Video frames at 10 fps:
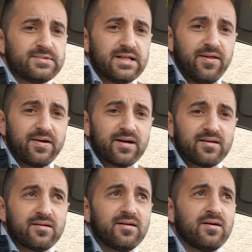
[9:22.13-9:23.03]
I think
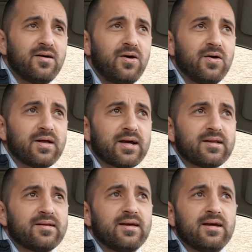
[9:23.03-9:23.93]
that's all I got
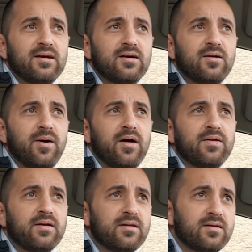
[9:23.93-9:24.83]
to say about
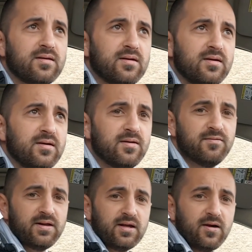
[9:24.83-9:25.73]
this
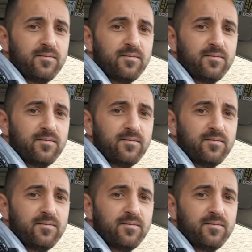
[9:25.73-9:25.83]
video.